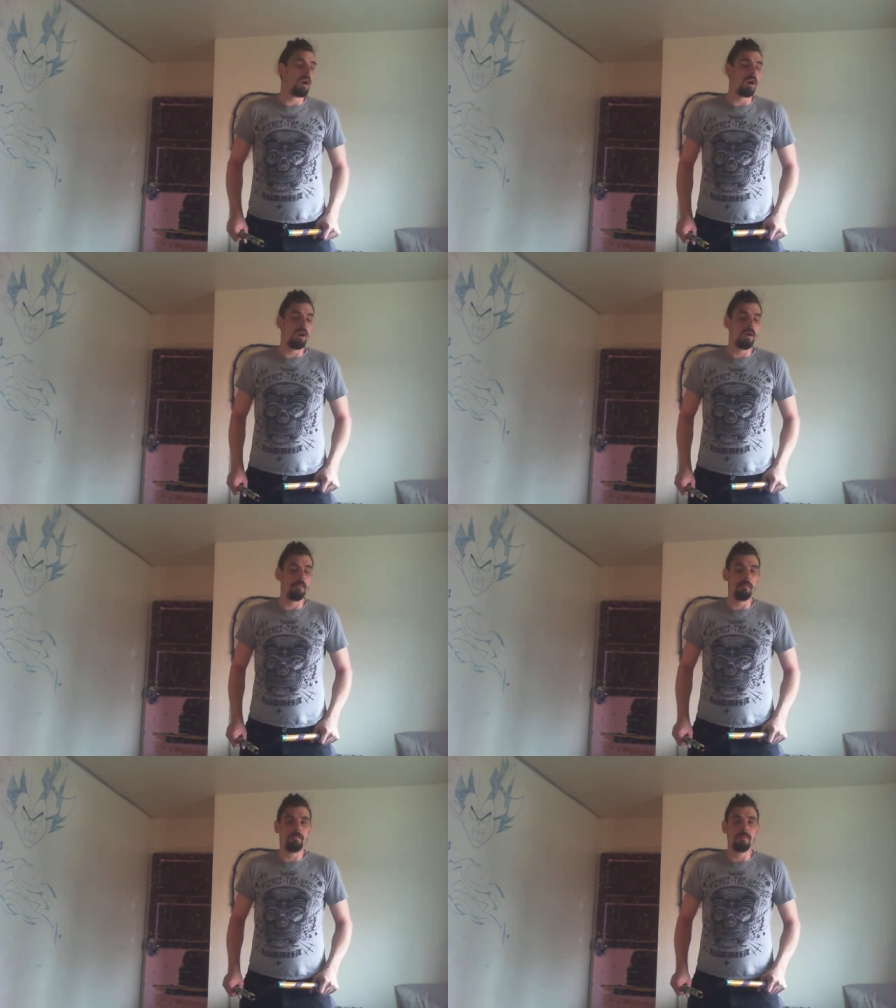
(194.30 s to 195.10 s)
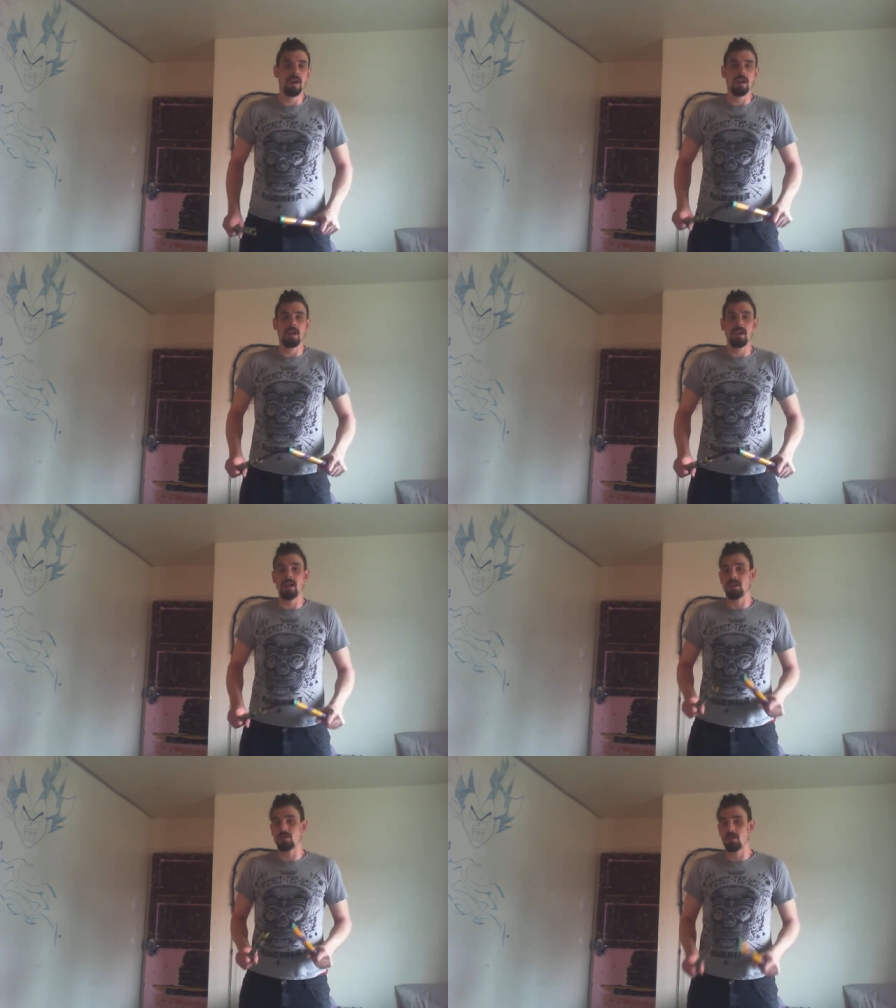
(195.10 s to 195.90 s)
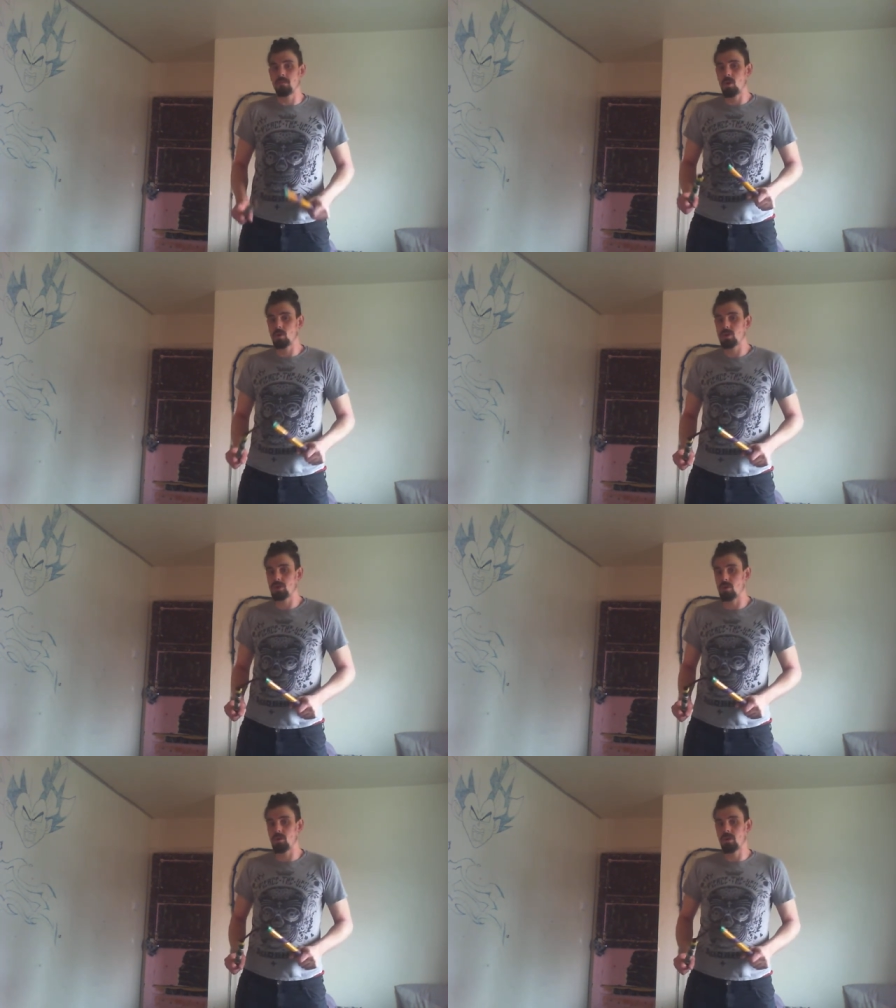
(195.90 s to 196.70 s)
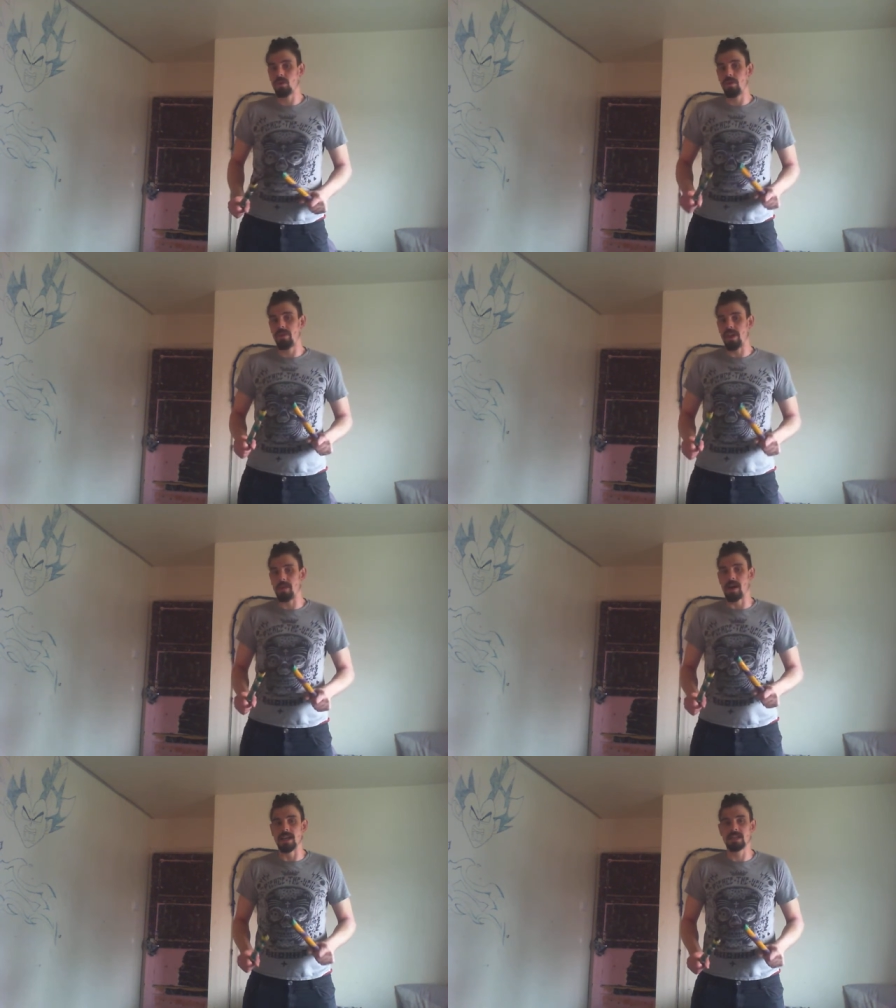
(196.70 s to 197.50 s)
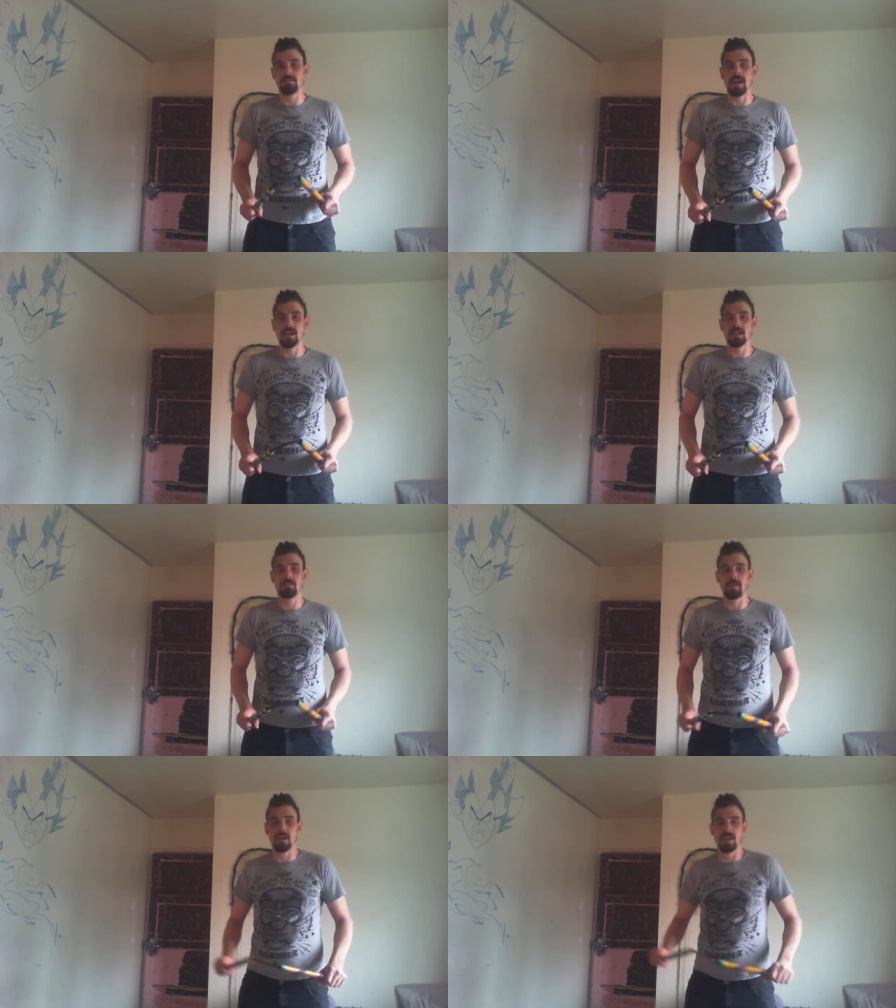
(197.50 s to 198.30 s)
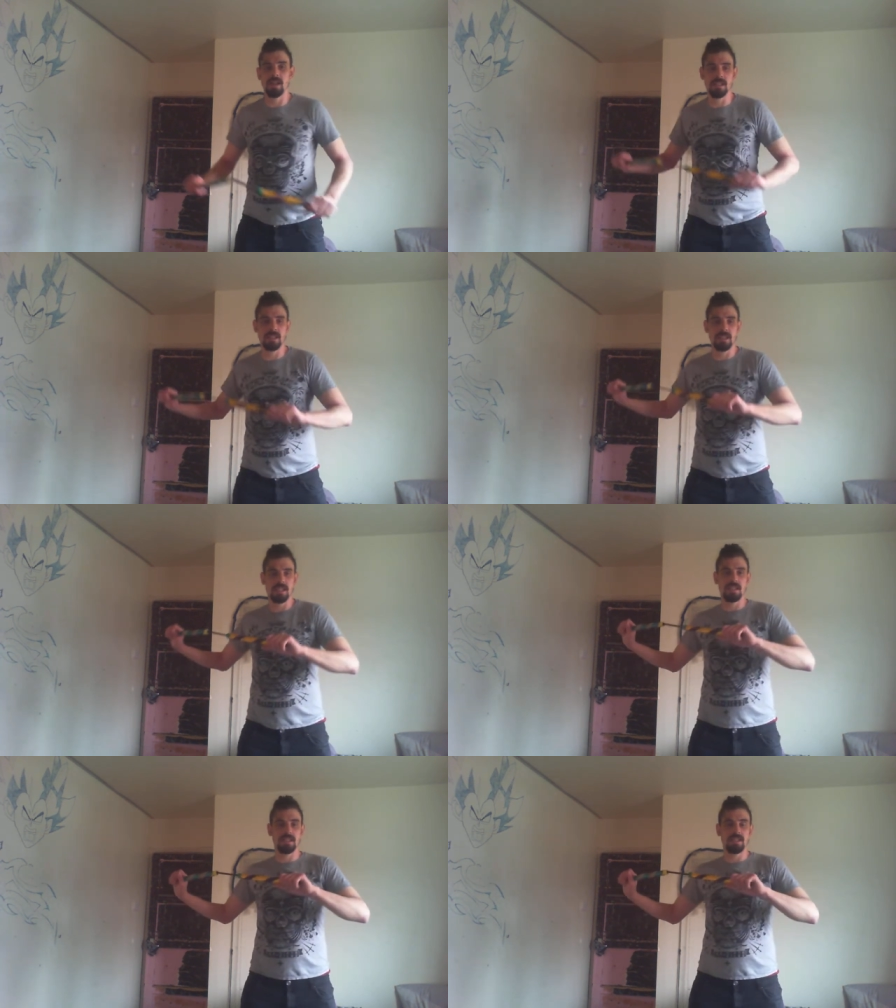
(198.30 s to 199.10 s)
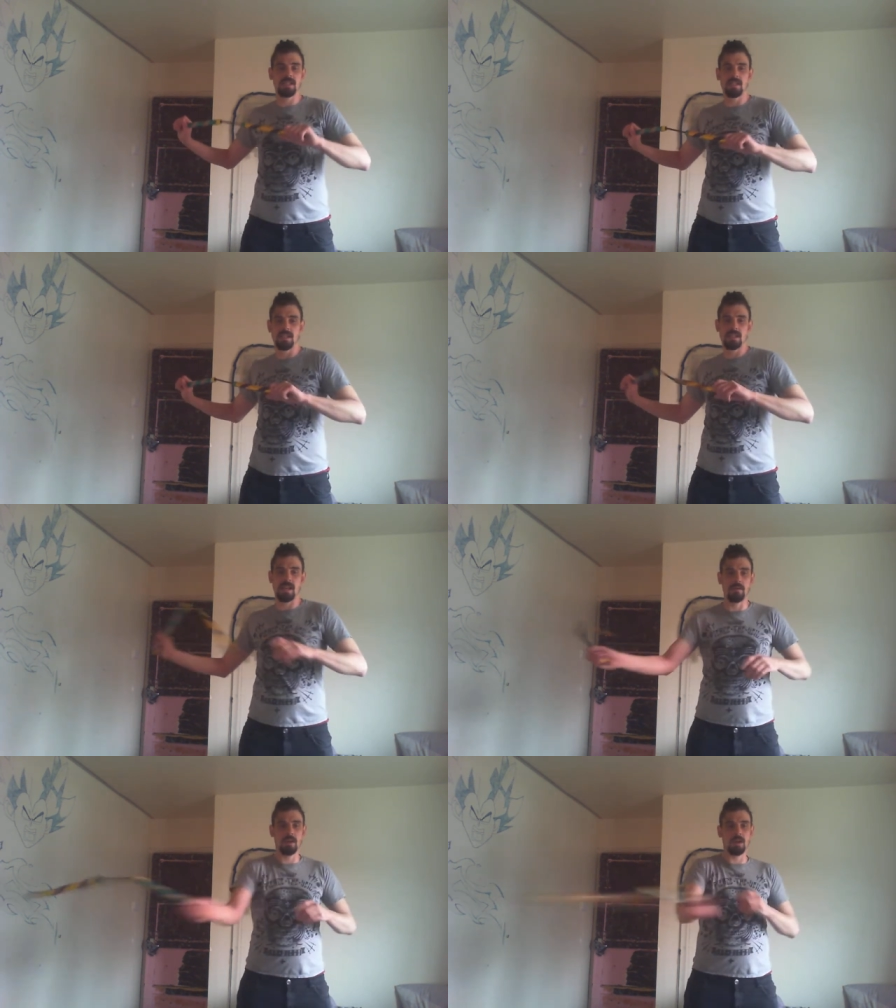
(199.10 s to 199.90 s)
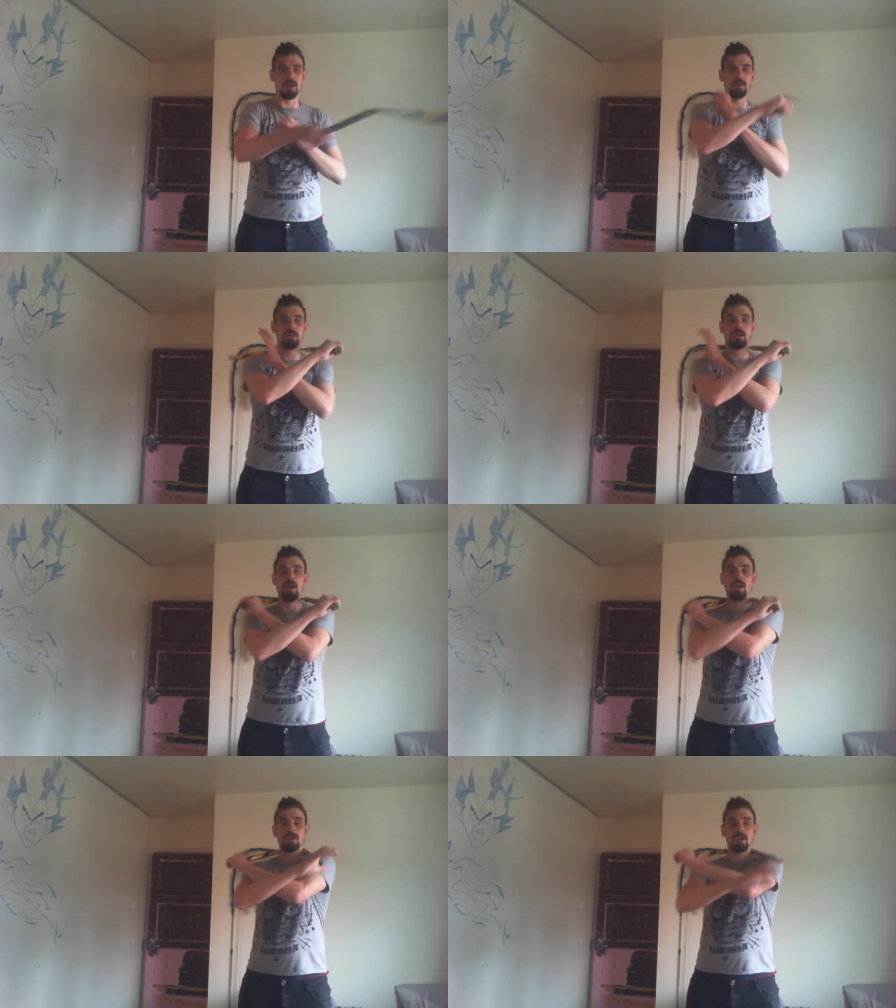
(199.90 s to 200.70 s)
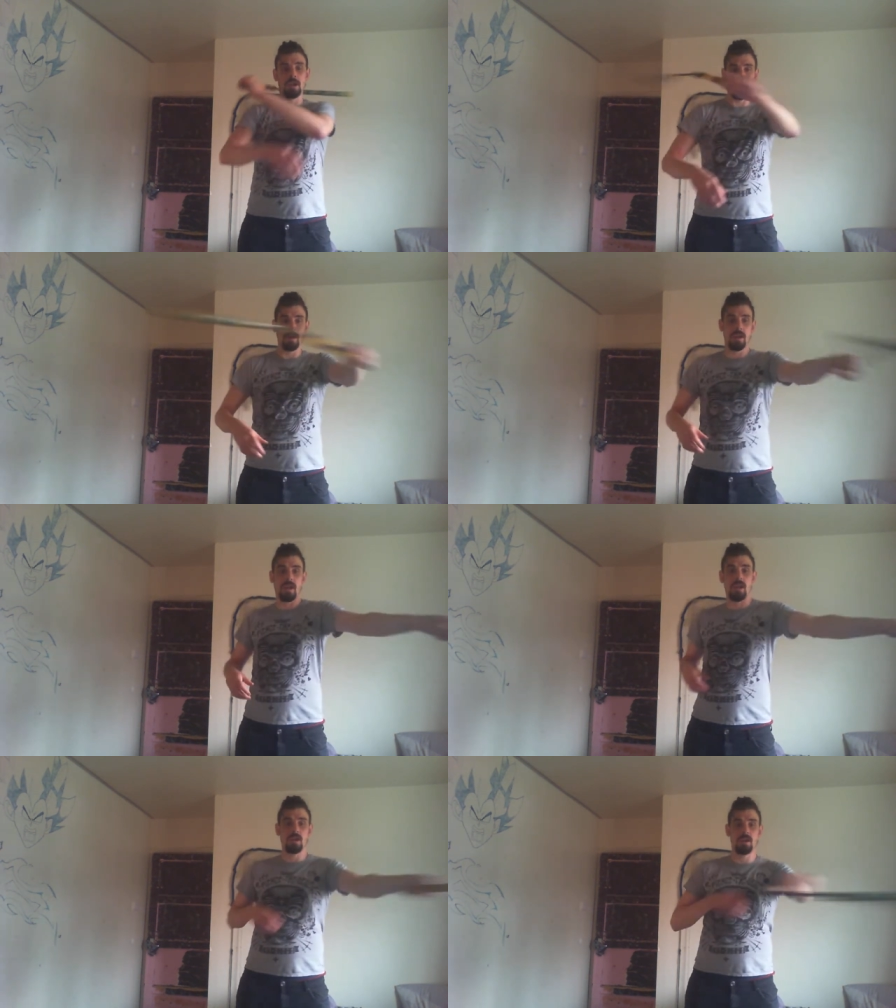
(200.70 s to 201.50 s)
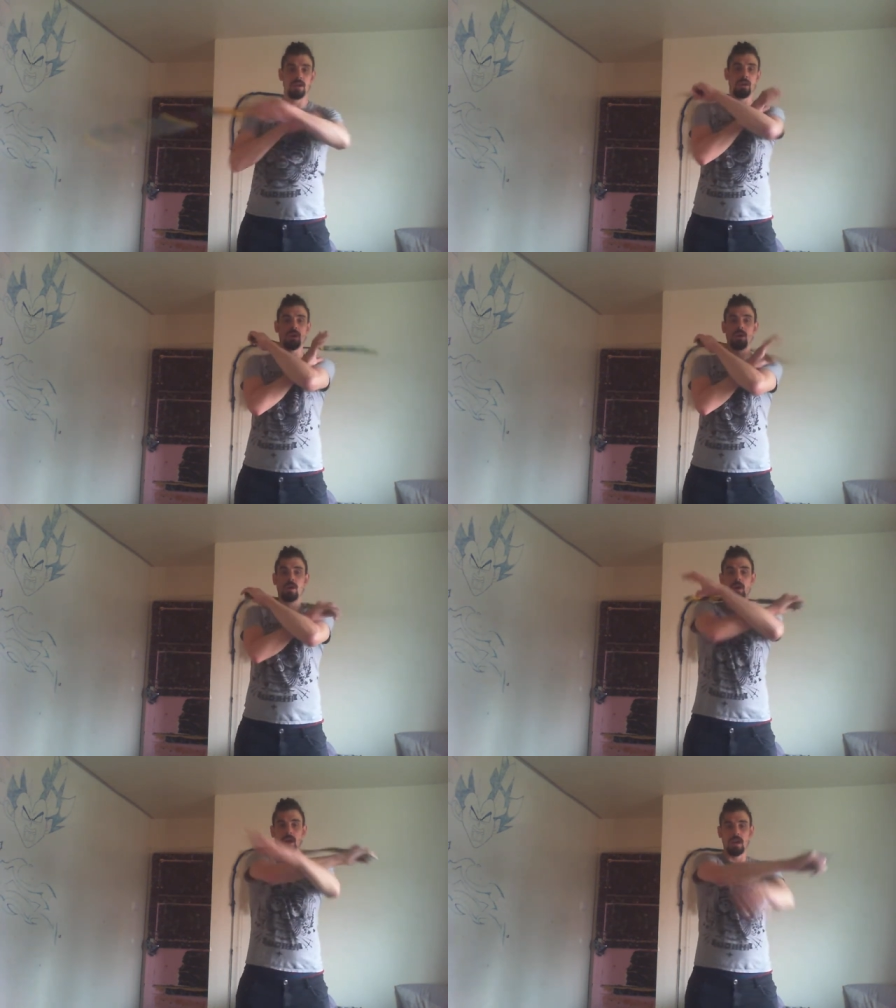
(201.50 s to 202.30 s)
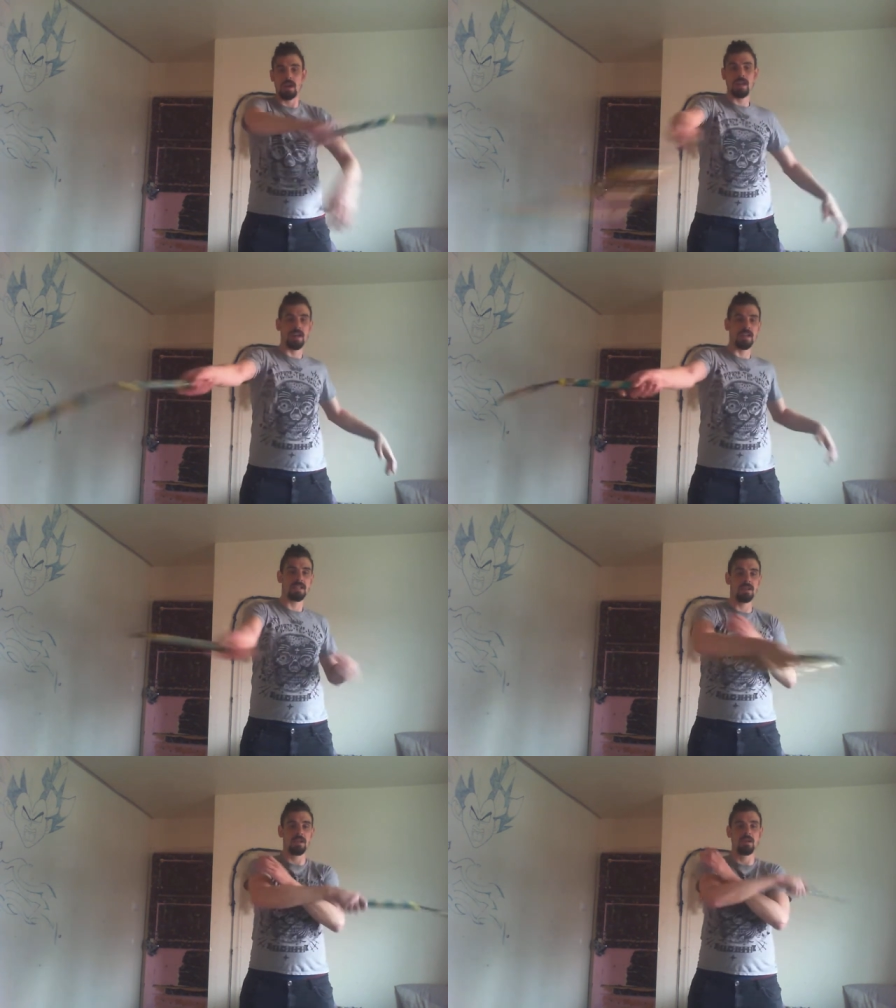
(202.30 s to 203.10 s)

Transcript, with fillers: um, yes, I'm not sure on them aspects. But this this this is how it goes. So you go here like this.